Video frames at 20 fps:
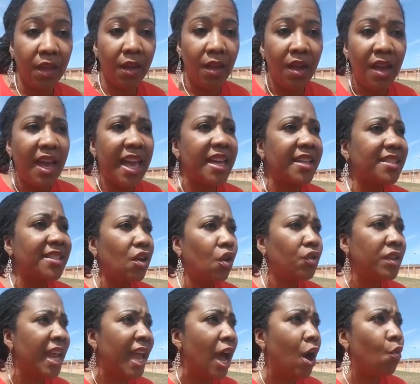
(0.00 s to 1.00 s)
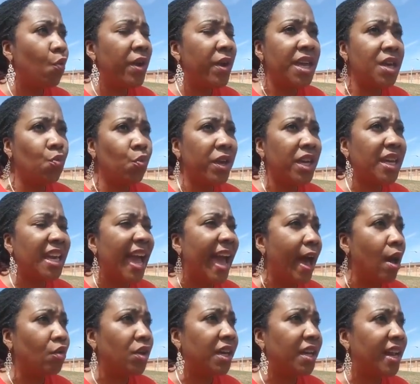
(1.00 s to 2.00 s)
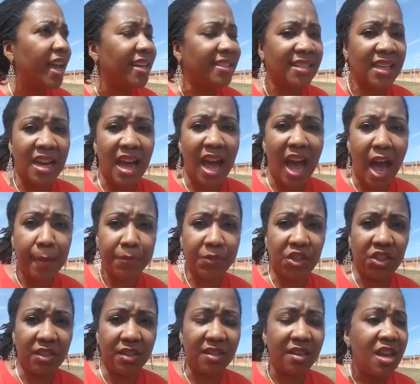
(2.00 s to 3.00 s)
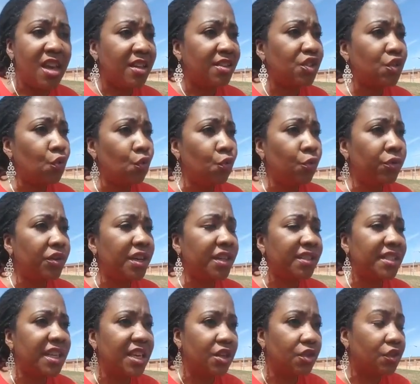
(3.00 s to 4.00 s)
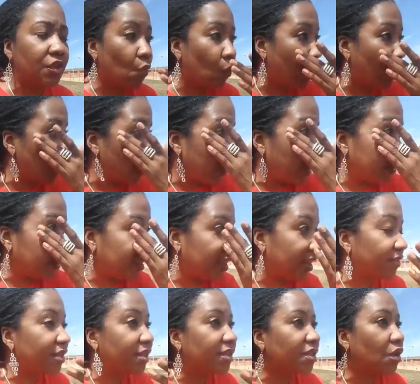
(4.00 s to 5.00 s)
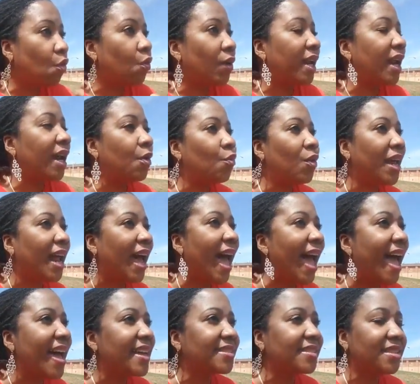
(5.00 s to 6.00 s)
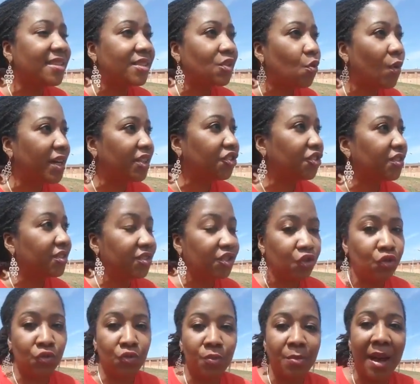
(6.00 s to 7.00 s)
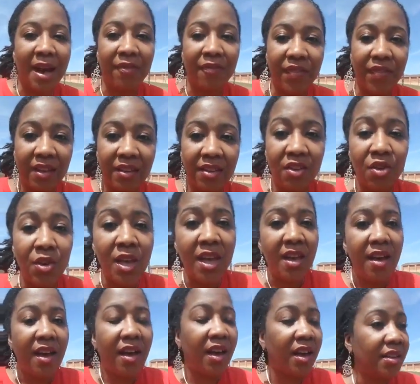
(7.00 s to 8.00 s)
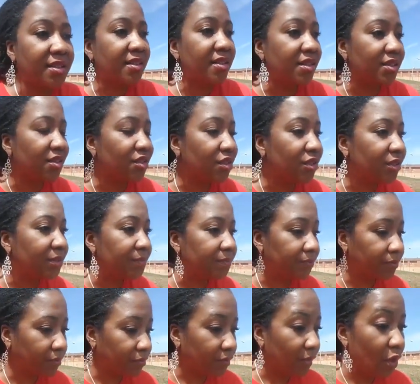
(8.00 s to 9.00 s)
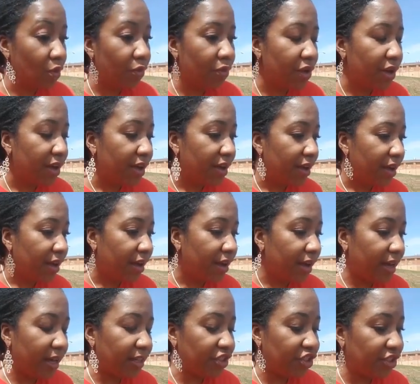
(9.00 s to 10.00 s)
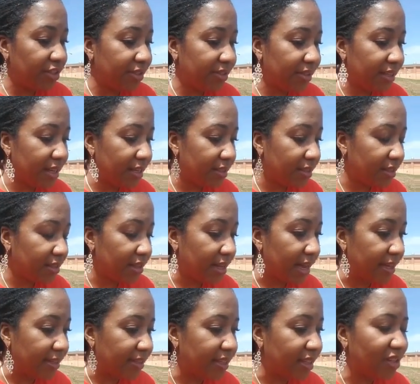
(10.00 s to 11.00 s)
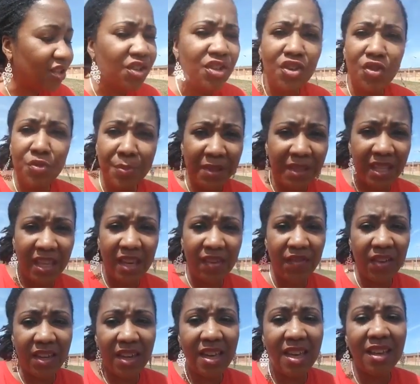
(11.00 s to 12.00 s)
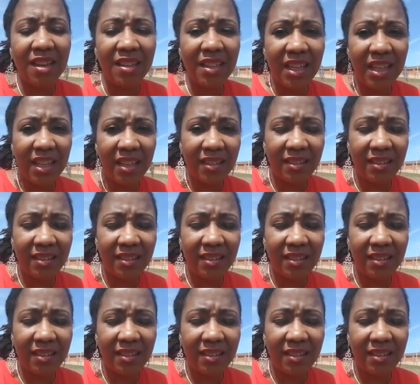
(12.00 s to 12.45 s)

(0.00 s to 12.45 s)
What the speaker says: And so now we count it as an option to continue to work on ourselves. And so when I asked this question to my fellow sister, and I said, do you believe in healing?